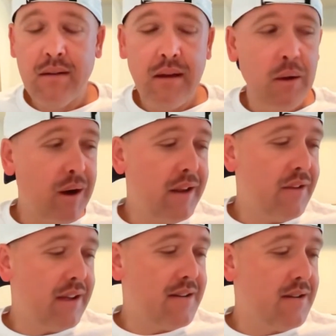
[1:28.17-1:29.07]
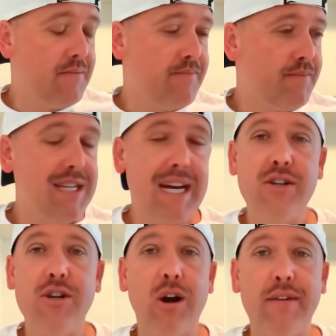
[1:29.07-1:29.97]
And why do you think
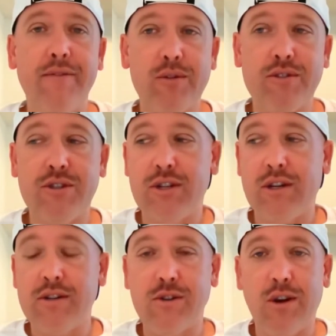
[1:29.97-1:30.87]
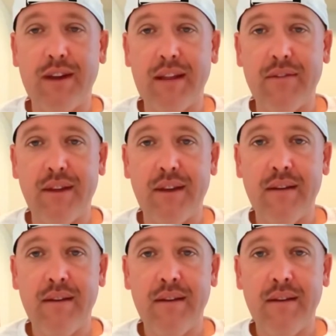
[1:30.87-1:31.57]
TikTok influencers are going to solve anything?